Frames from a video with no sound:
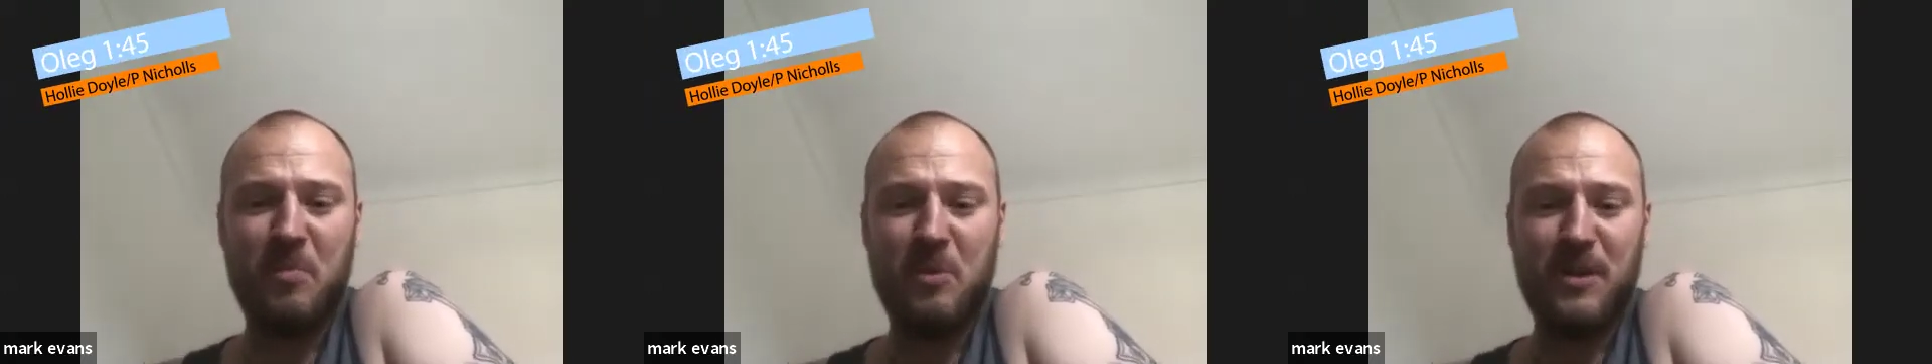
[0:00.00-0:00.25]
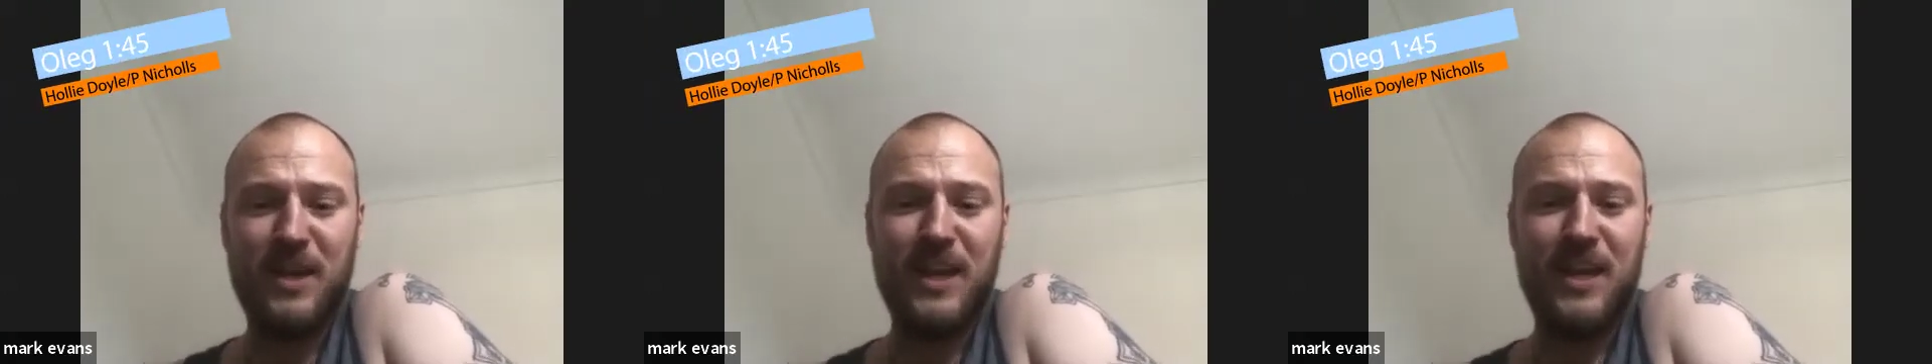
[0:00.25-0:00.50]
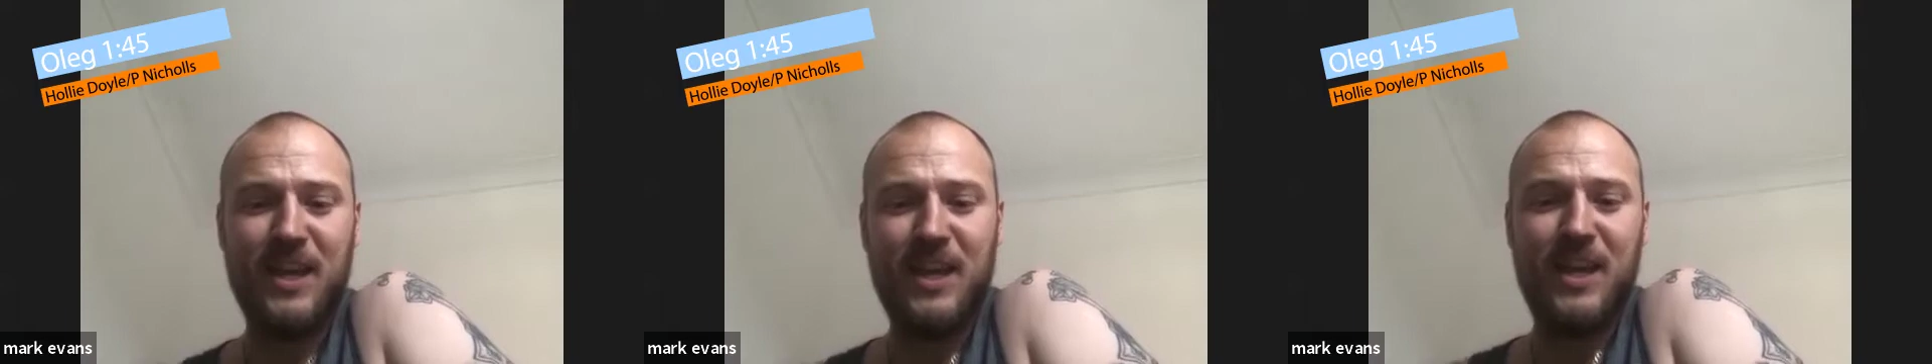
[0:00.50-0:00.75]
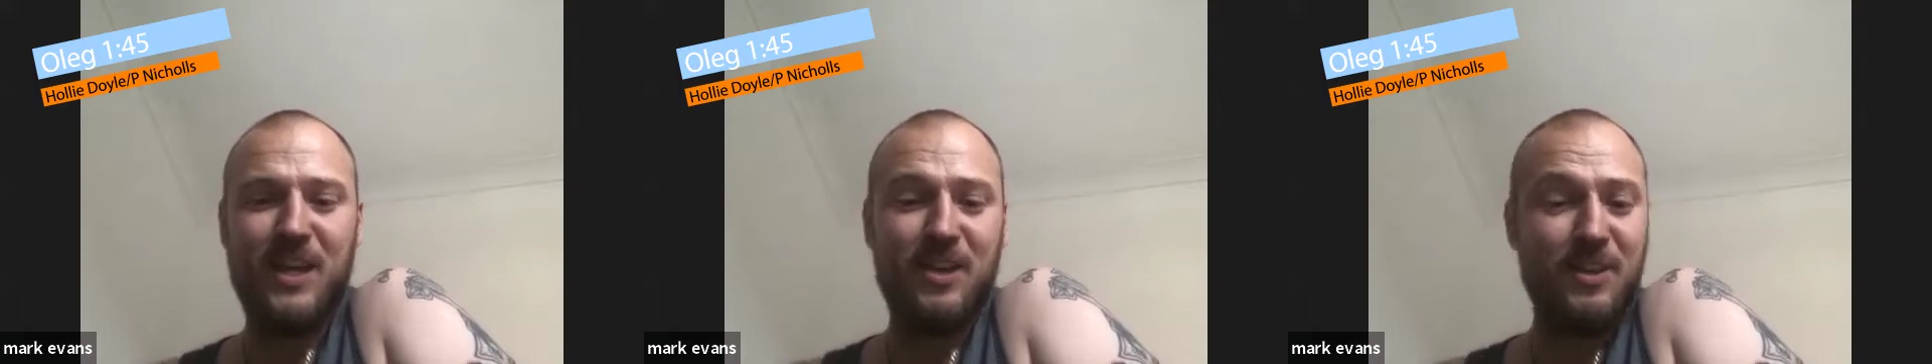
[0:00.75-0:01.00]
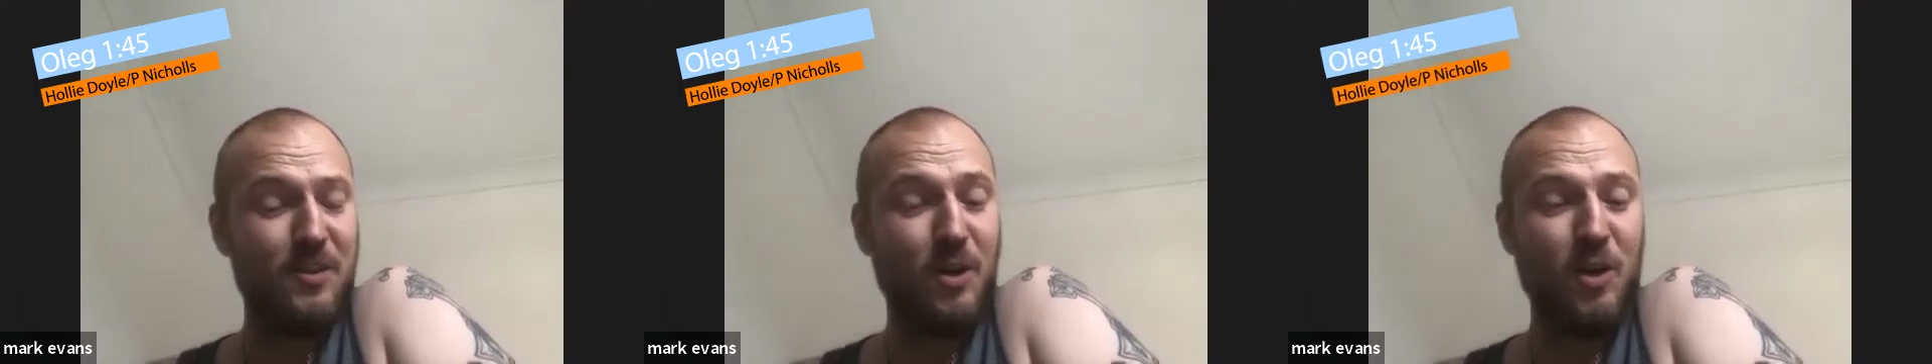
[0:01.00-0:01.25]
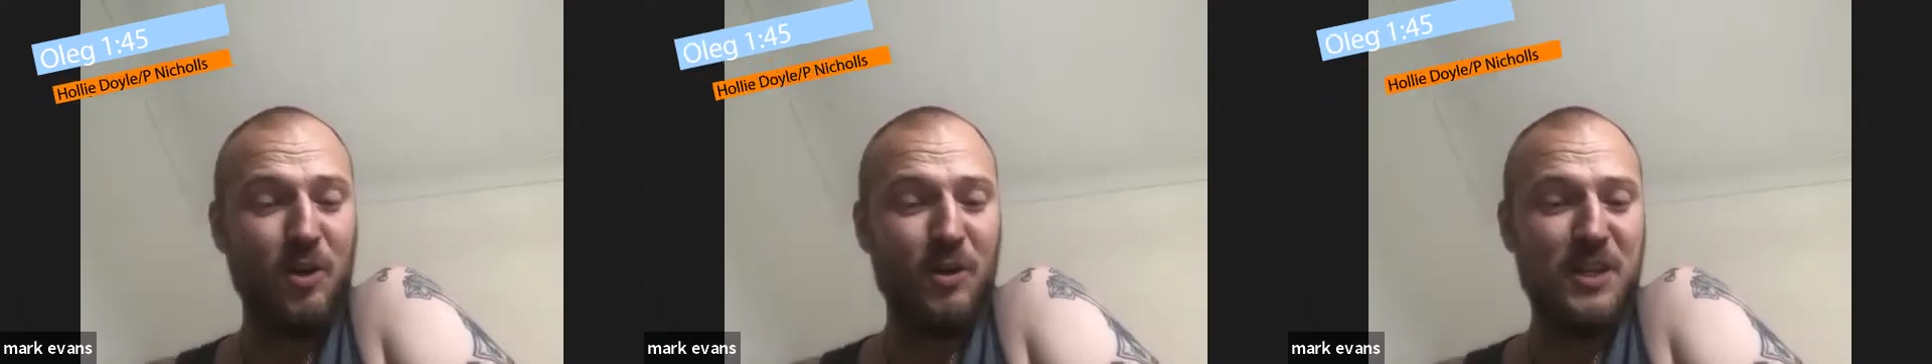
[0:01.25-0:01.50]
by
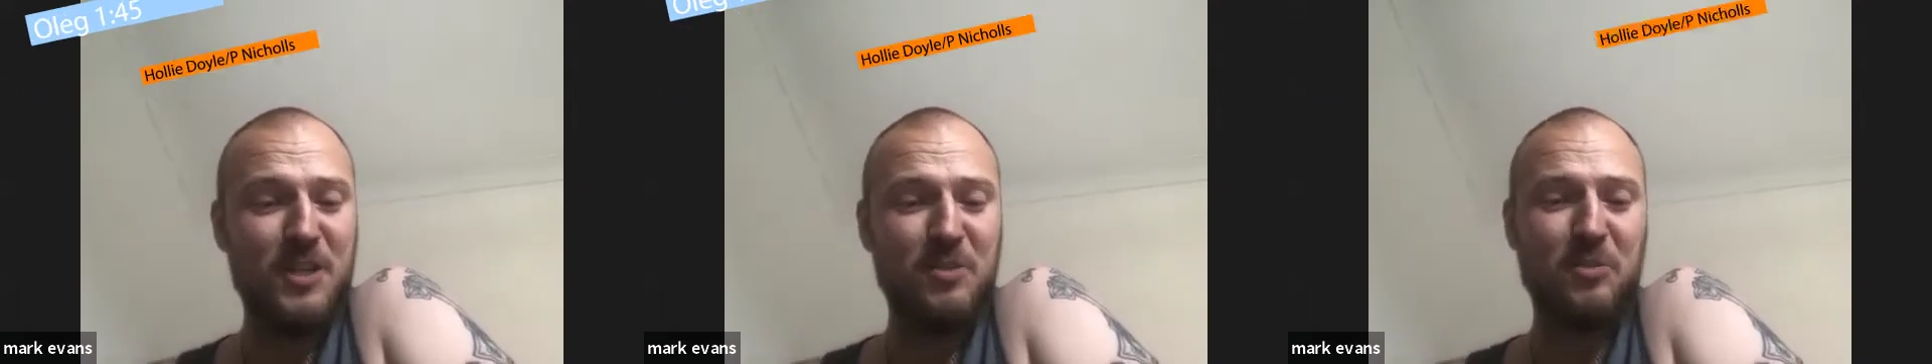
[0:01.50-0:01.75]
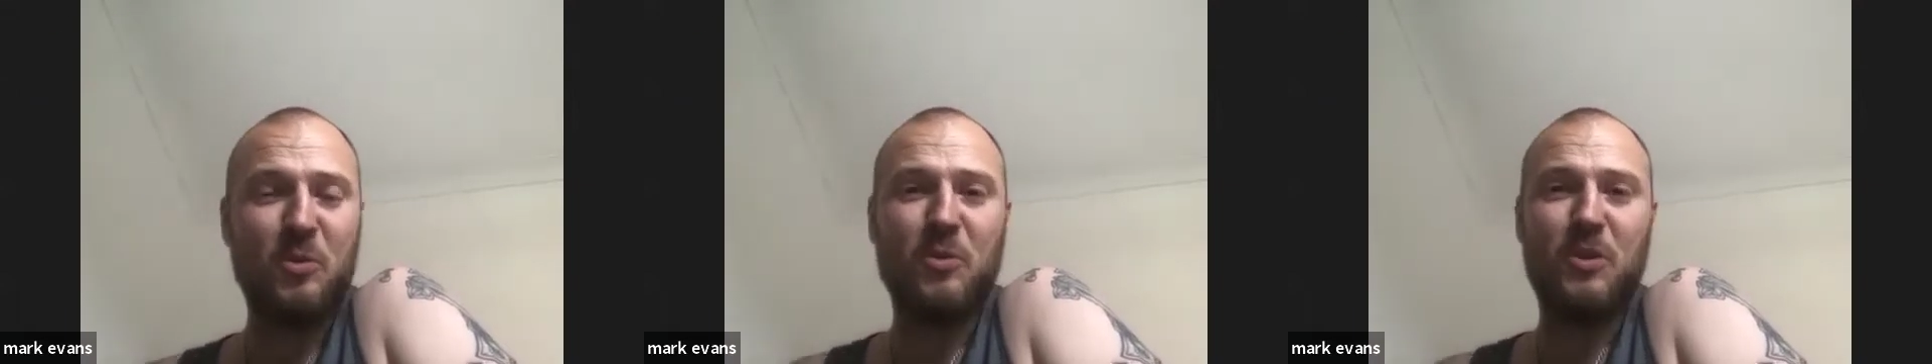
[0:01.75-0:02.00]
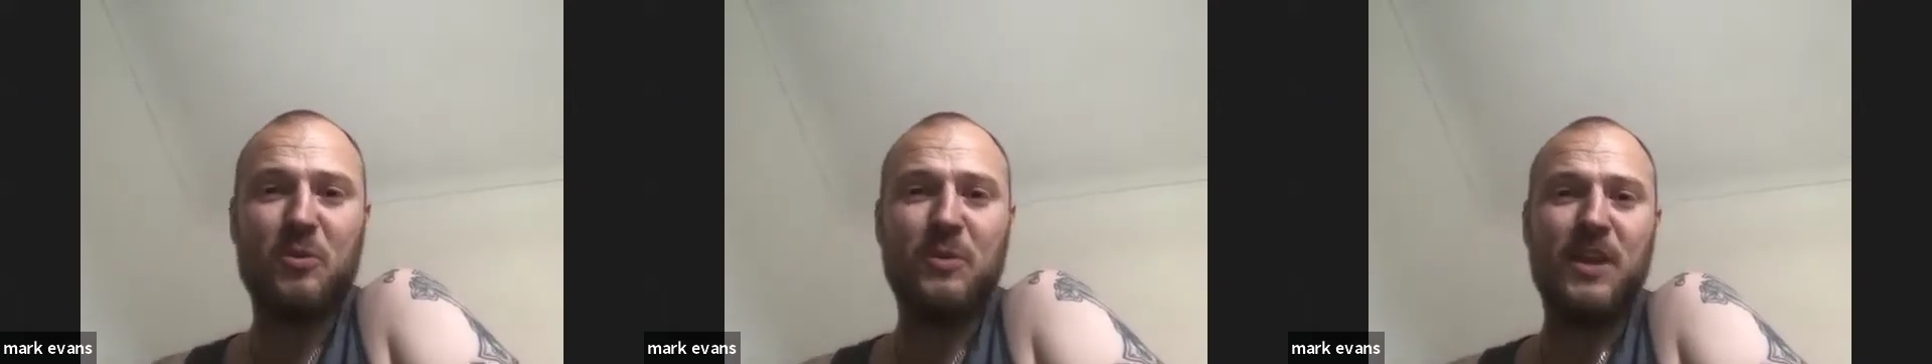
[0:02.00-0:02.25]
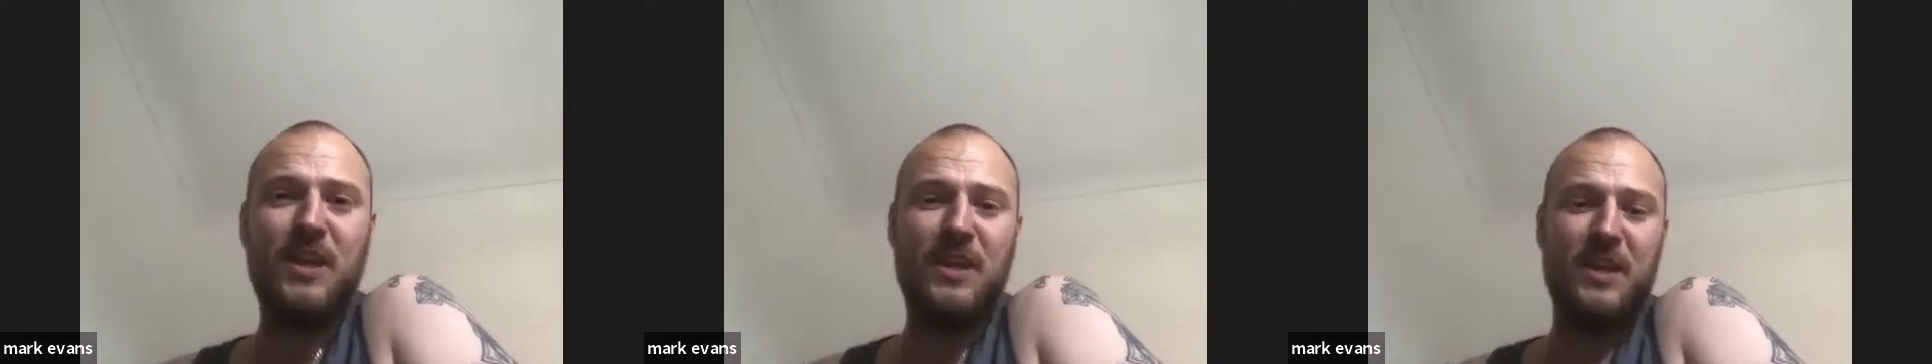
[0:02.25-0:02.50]
Holly Doyle.